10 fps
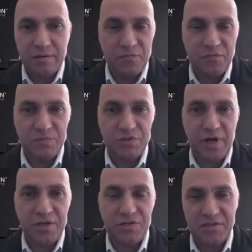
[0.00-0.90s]
from
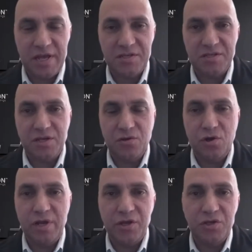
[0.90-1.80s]
scratch. As I said
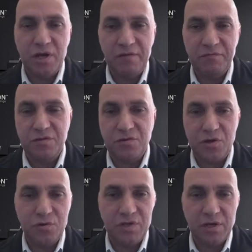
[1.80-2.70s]
earlier, you don't have to throw
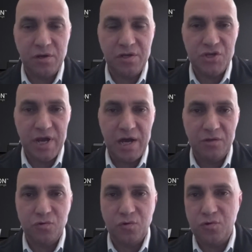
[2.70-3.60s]
your technology
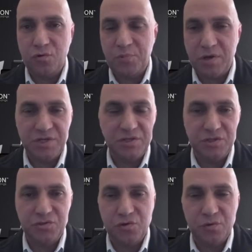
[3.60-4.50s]
out or your
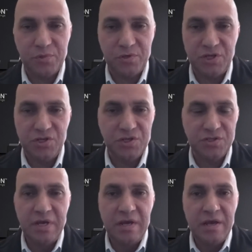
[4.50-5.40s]
processes or your
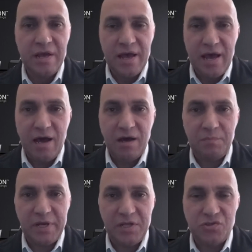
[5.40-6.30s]
procedures out,
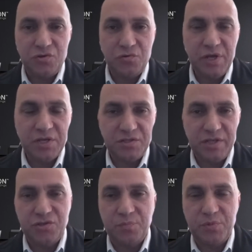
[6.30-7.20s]
but it's to
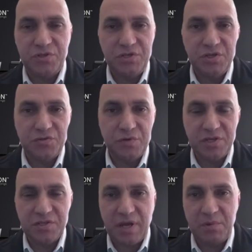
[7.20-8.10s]
reassess your procedures,
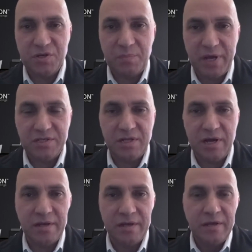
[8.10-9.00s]
reestablish a
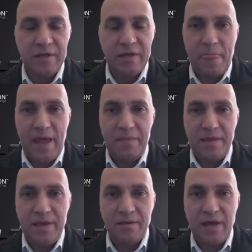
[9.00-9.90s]
baseline, and
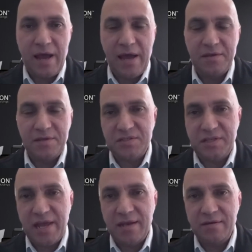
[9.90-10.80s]
then
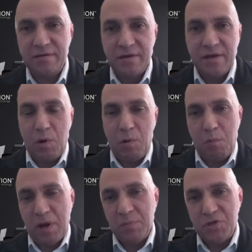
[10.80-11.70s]
understand
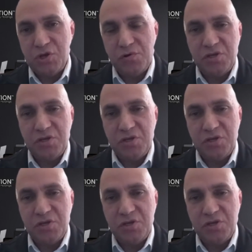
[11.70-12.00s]
what maturity